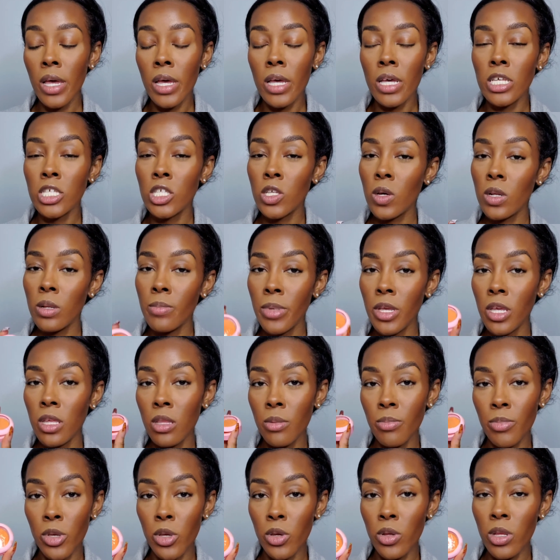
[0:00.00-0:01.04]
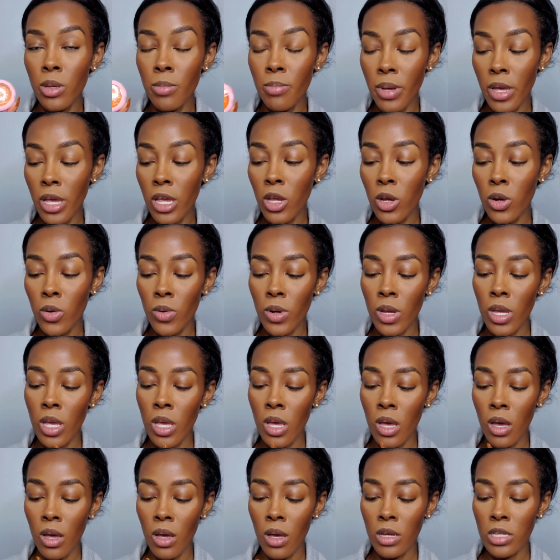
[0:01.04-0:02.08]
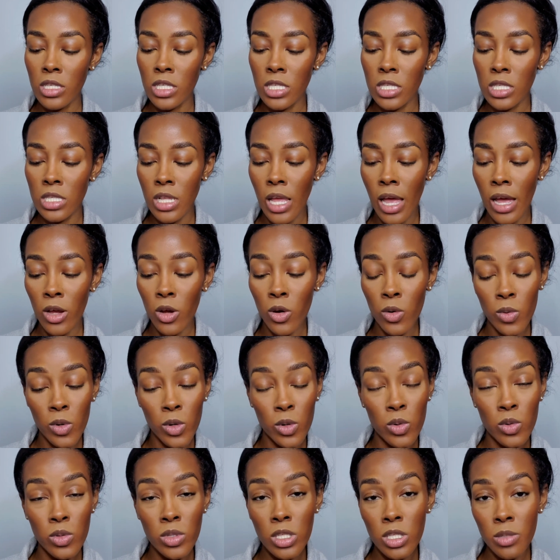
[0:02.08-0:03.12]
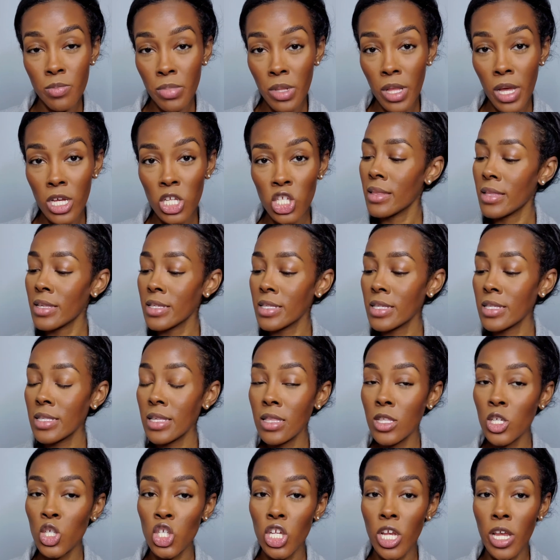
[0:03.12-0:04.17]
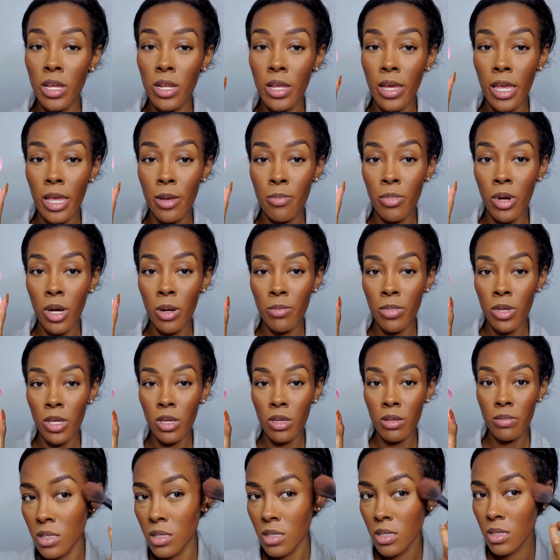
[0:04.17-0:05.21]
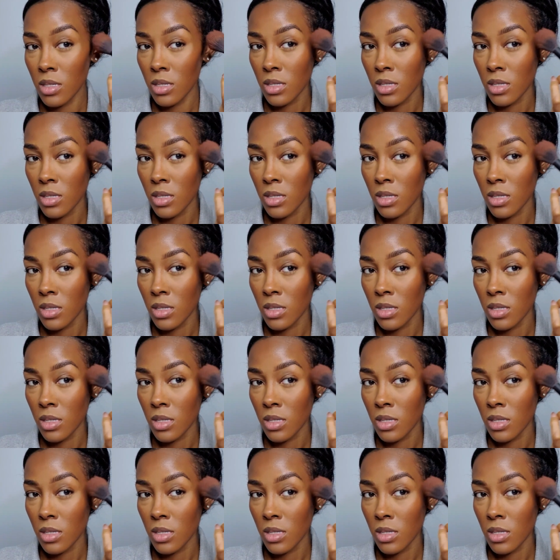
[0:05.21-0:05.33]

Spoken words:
is going to be the Beauty Bakerie Snackaroons blush. This is in the shade Hey Pumpkin,